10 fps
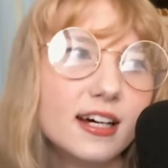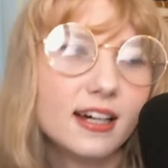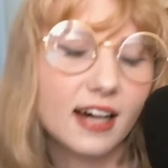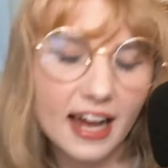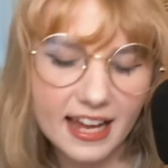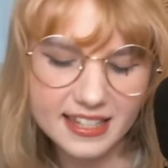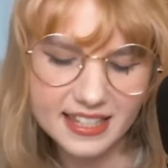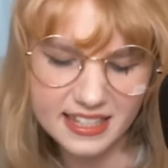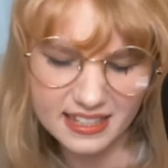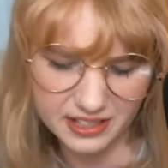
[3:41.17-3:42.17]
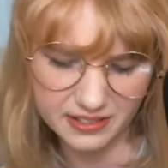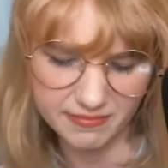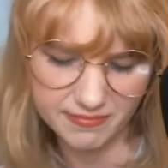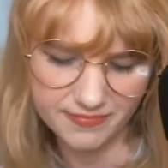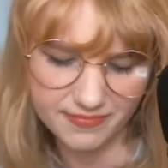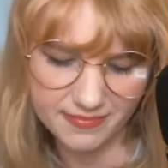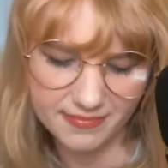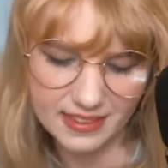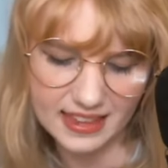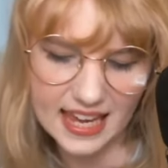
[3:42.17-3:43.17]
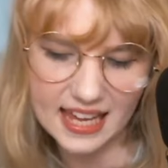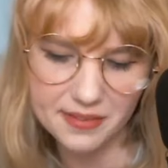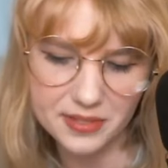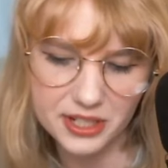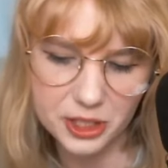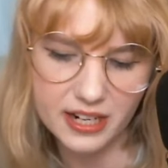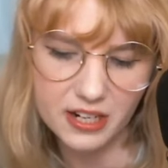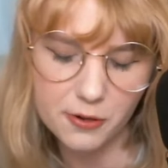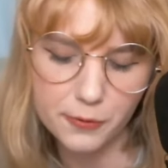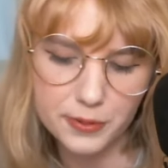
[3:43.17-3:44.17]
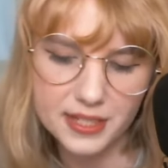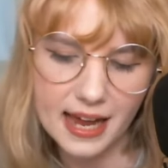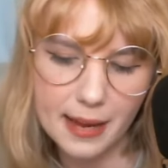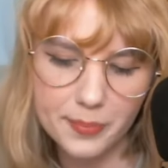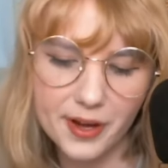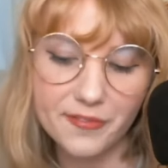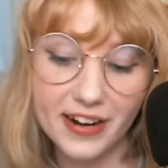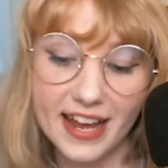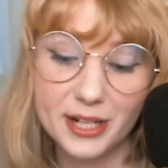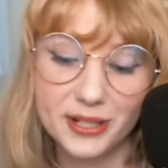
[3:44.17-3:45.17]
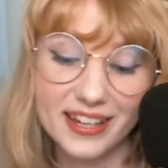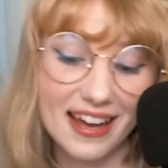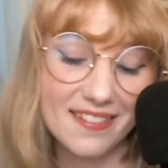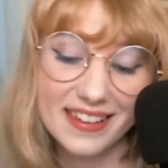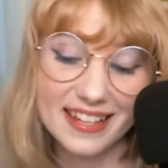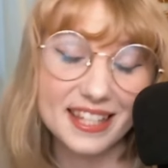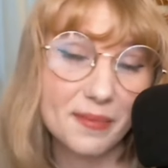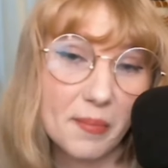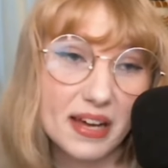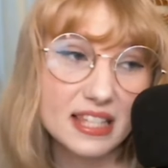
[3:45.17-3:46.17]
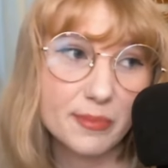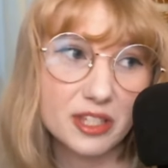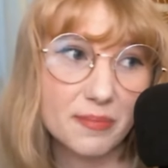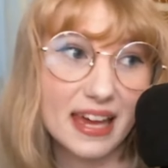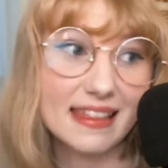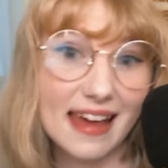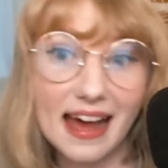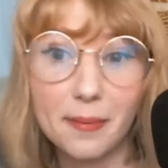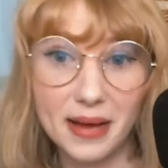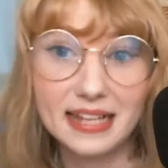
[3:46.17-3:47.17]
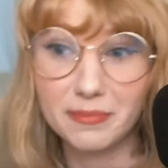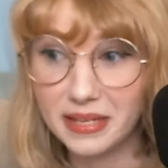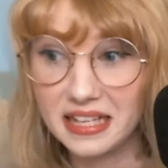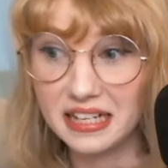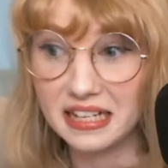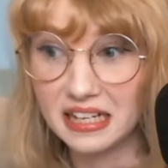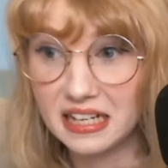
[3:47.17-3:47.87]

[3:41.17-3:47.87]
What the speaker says: I did think I was going to try to go full-time, but financially, I don't think it's going to be possible to make that a possibility